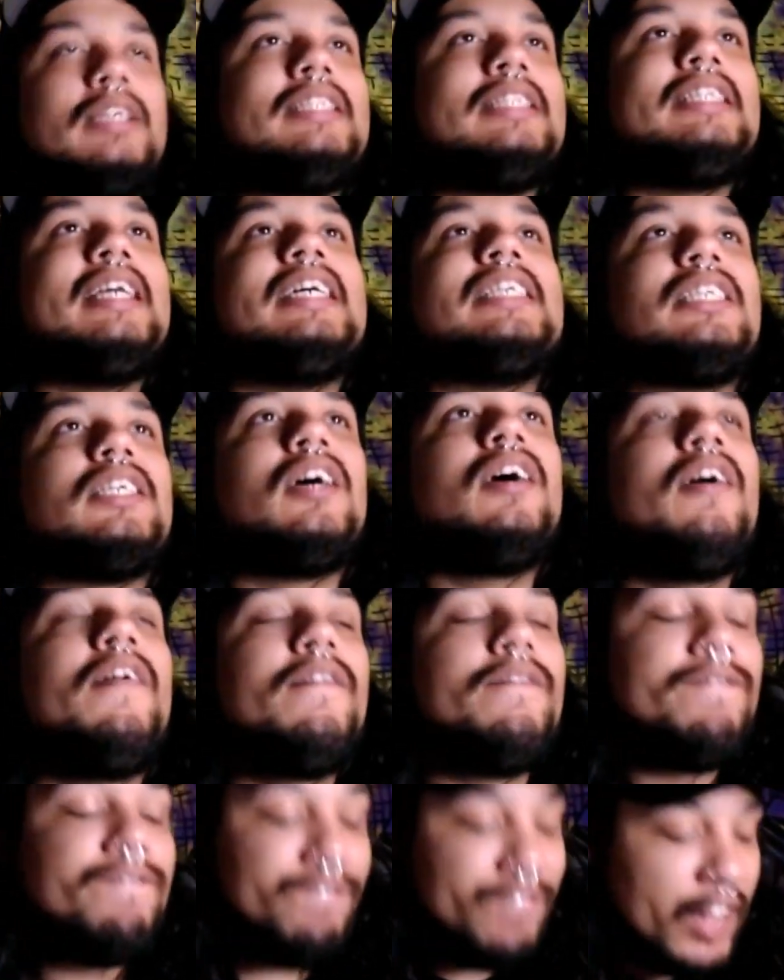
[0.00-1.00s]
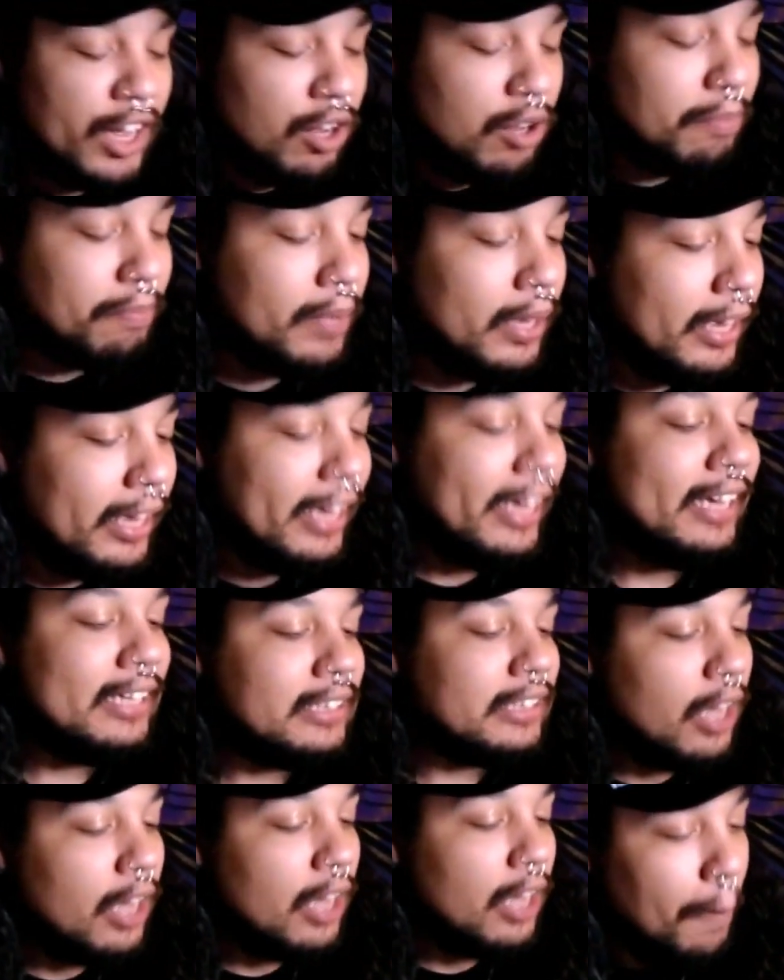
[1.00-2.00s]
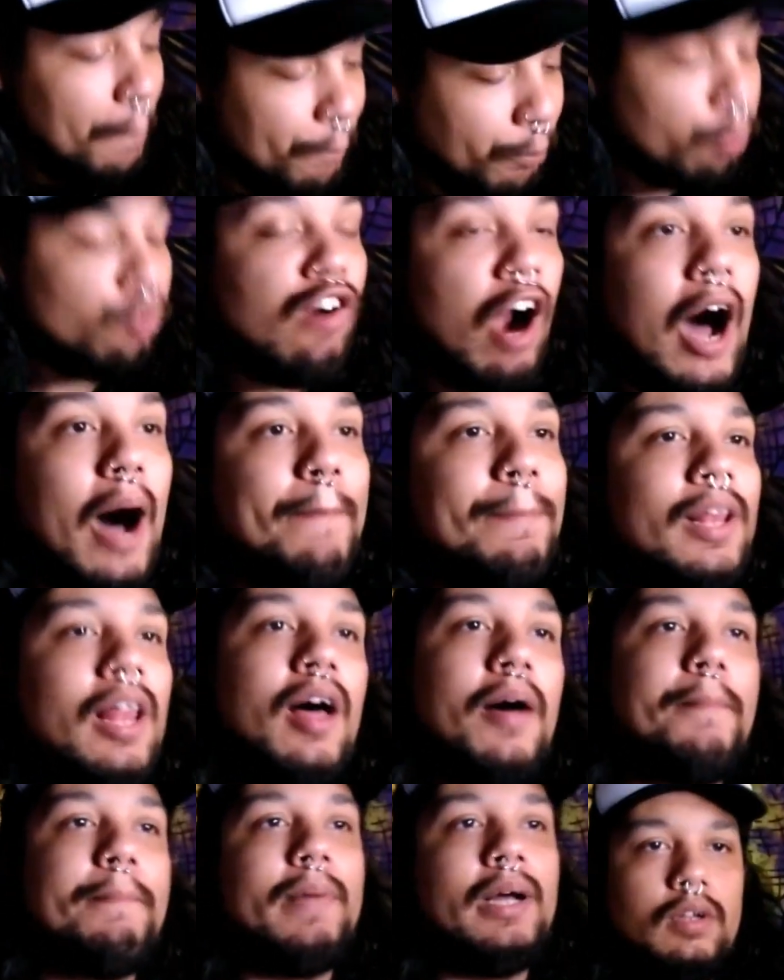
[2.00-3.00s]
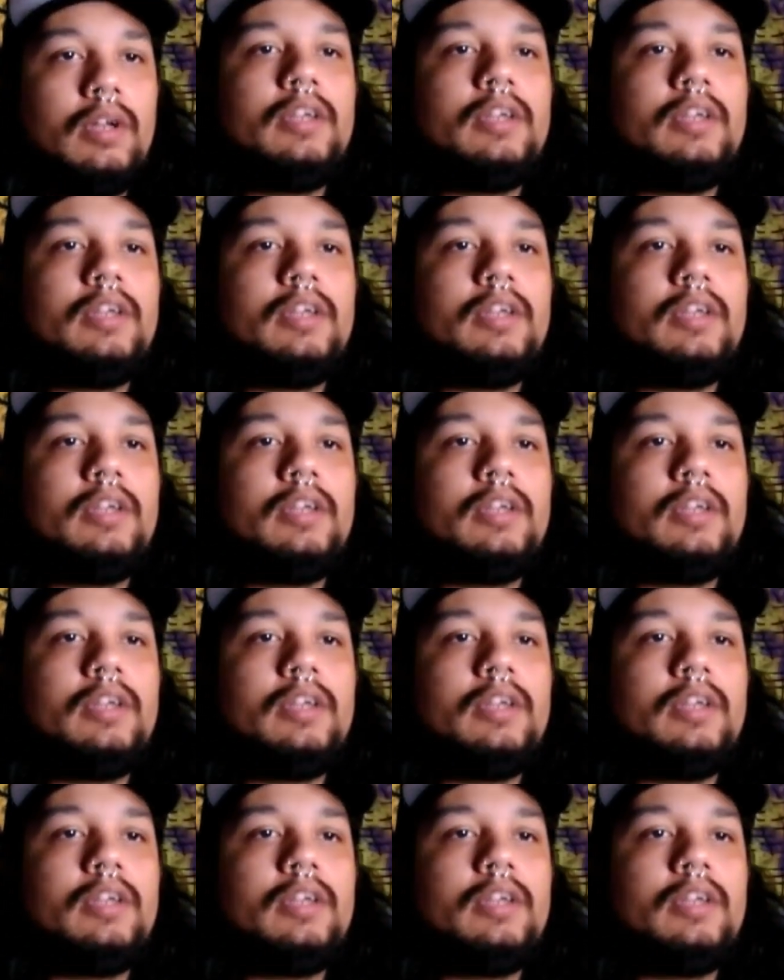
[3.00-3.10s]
This film is a problem.